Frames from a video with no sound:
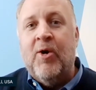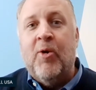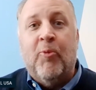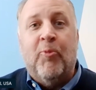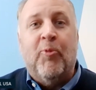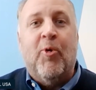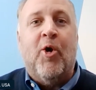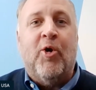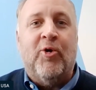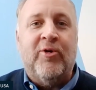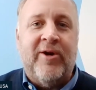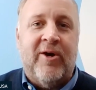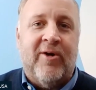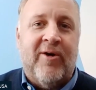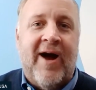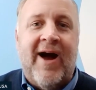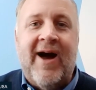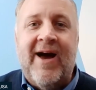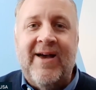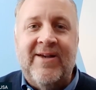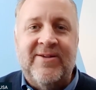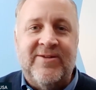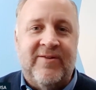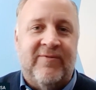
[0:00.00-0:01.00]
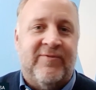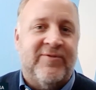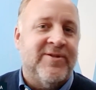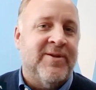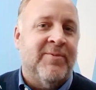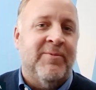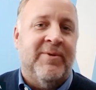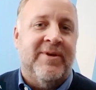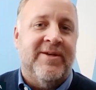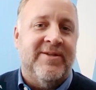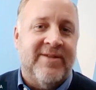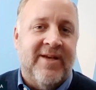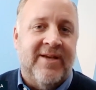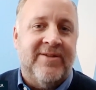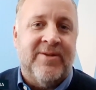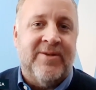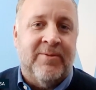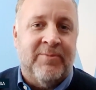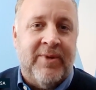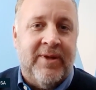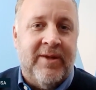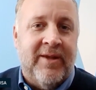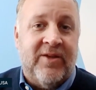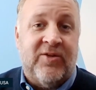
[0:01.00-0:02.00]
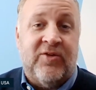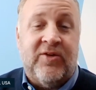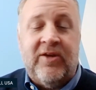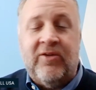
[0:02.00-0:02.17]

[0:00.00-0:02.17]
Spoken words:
roll your eyes if somebody said something that's